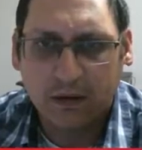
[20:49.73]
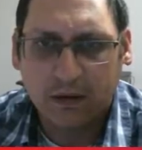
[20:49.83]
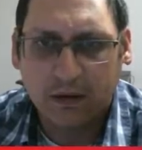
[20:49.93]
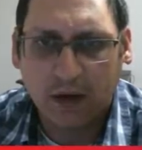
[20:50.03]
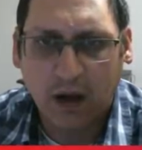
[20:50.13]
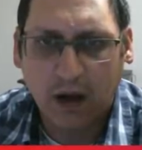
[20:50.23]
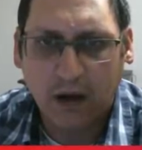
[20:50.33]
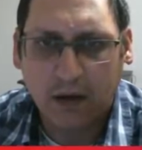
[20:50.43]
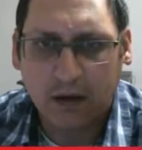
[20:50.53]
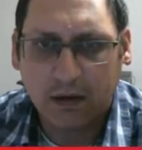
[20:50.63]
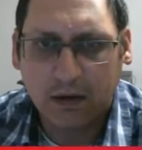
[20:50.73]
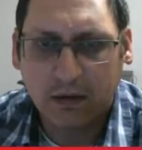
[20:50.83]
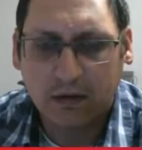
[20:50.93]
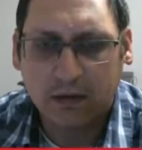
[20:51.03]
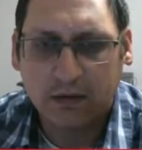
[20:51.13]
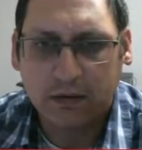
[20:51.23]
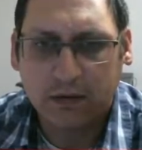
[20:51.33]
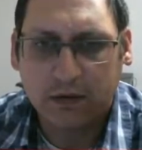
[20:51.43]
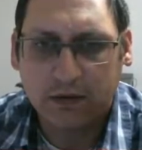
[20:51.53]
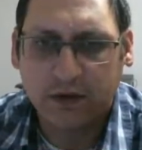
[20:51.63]
Nah.
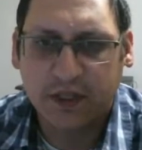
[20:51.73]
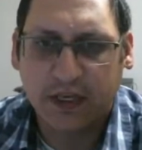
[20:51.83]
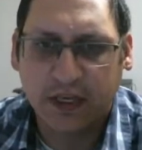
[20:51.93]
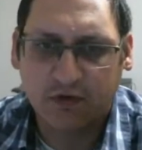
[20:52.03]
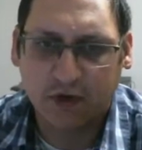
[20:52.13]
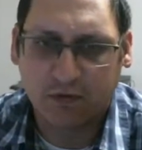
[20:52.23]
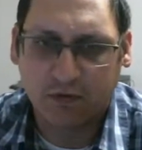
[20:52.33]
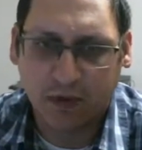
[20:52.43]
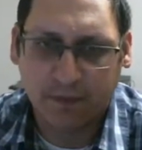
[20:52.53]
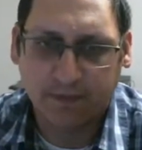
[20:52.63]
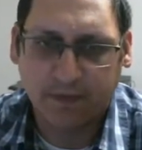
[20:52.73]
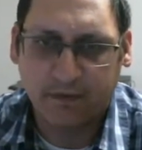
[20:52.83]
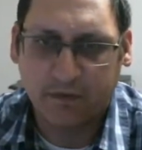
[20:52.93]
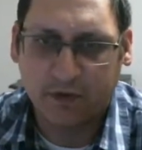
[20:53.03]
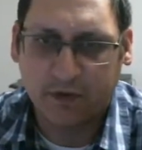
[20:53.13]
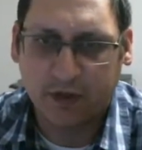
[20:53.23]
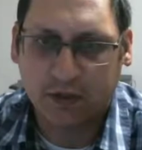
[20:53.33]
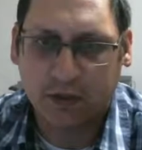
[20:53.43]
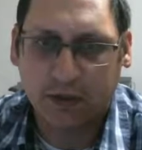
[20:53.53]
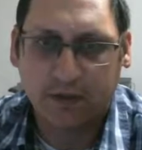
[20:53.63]
So he's gonna get Trick Room up, unfortunately.